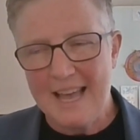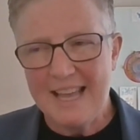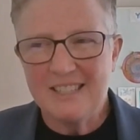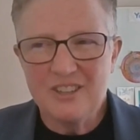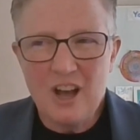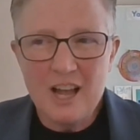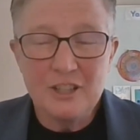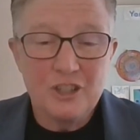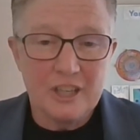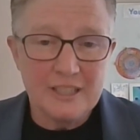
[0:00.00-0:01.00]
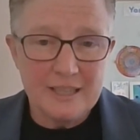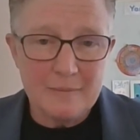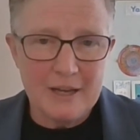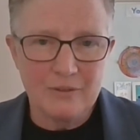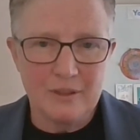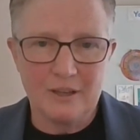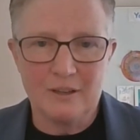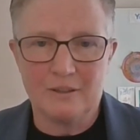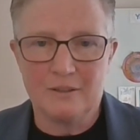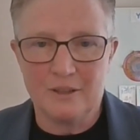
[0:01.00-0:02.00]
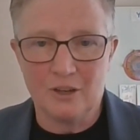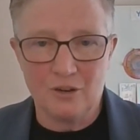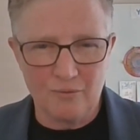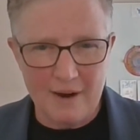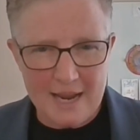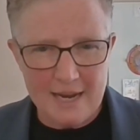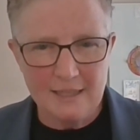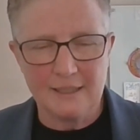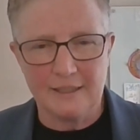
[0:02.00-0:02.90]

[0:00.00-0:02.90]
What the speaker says: It's not just about the grades